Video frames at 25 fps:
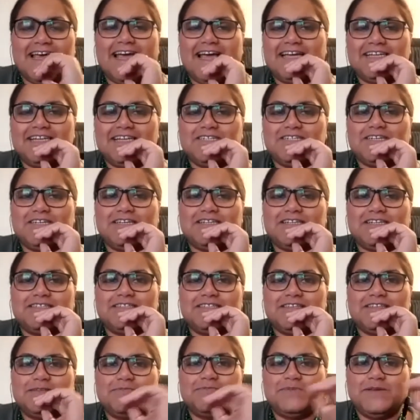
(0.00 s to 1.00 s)
Hashtags
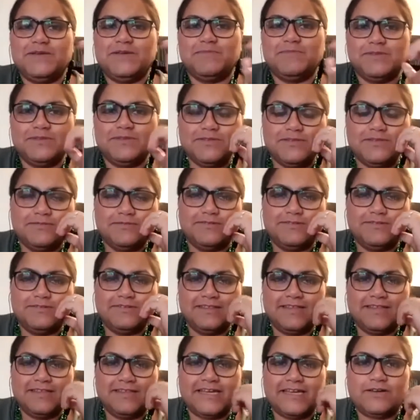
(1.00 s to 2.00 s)
that people
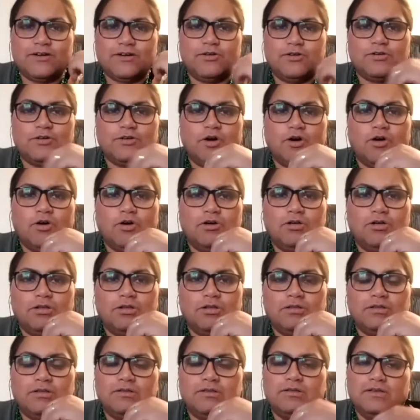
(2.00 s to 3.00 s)
like on
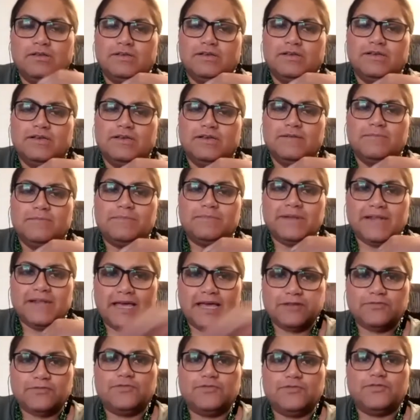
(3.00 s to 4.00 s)
all
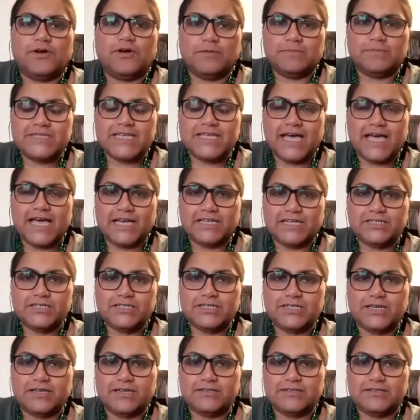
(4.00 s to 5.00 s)
platforms,
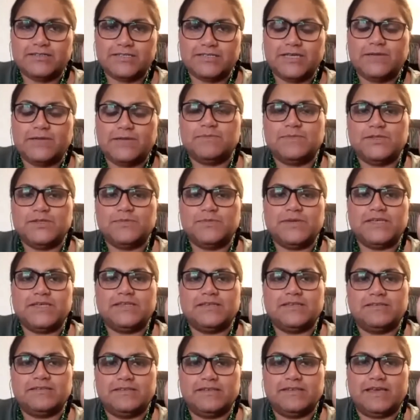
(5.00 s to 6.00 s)
hashtags seem to be
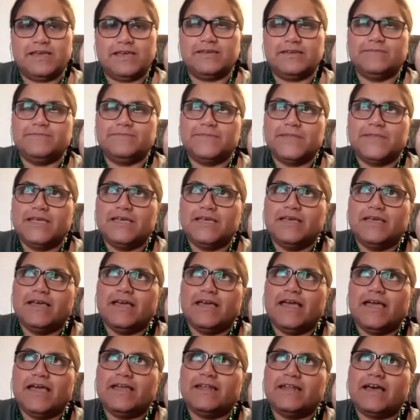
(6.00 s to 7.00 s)
the thing.
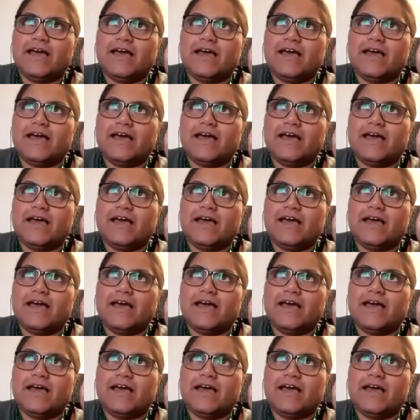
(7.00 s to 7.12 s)
Yep. And